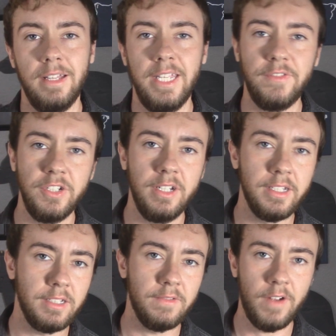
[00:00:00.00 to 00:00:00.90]
If she
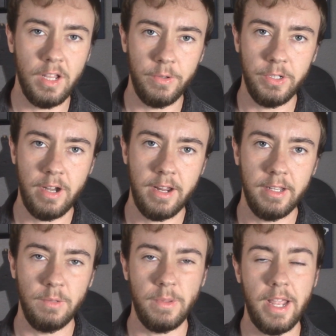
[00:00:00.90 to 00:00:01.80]
doesn't follow your
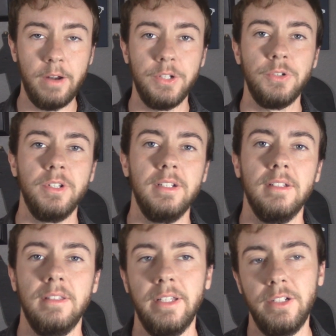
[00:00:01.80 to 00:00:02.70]
hand without a
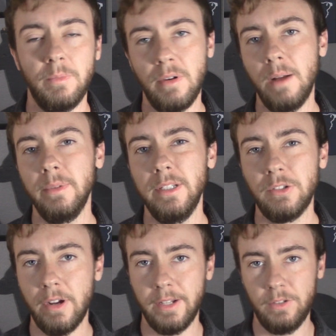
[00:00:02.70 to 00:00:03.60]
treat, then you're probably
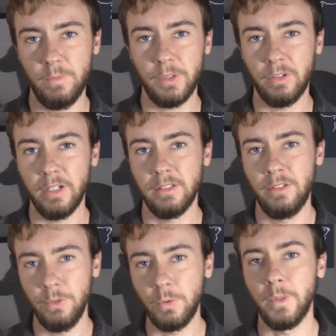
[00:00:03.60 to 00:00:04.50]
trying to progress
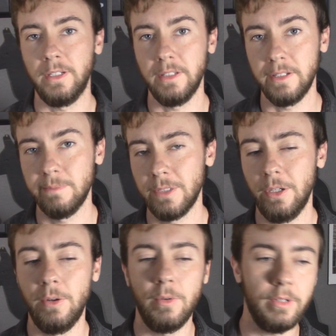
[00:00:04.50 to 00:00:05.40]
too quickly.
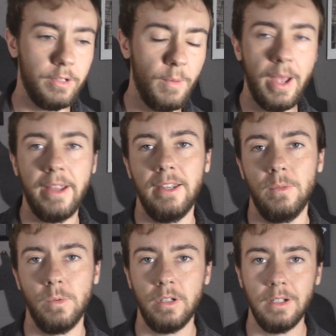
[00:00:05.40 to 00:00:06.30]
So go back
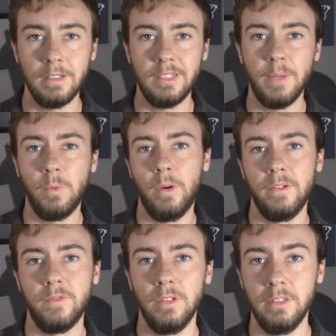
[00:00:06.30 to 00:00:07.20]
and work on step
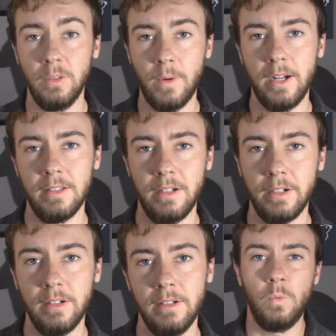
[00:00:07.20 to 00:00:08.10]
1 for a little while
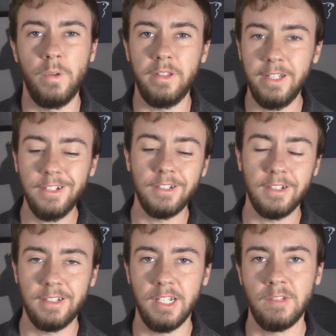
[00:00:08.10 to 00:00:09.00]
longer. With each
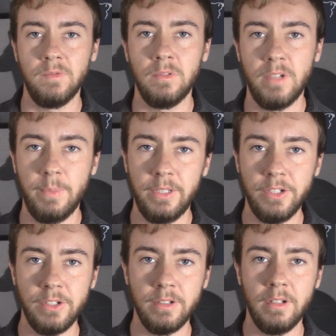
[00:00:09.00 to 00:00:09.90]
successful
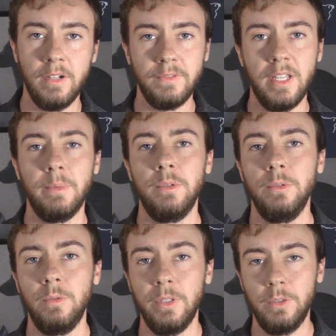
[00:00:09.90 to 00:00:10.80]
repetition of step
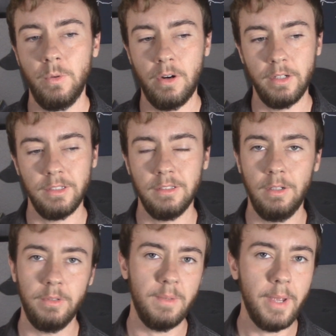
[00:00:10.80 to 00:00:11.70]
2, you are
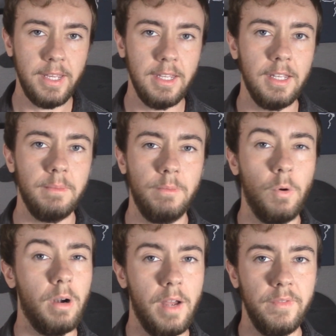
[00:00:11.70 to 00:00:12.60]
slowly making it
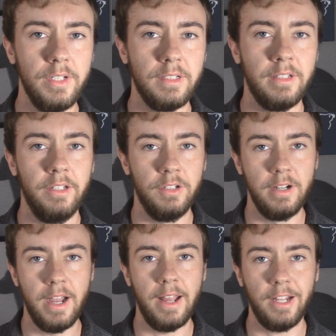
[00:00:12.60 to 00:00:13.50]
more obvious that you're
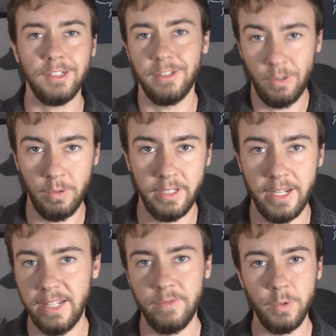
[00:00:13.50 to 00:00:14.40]
not actually holding
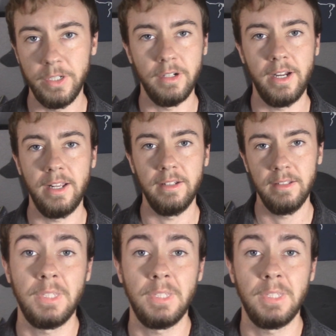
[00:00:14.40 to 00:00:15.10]
any food in your hand.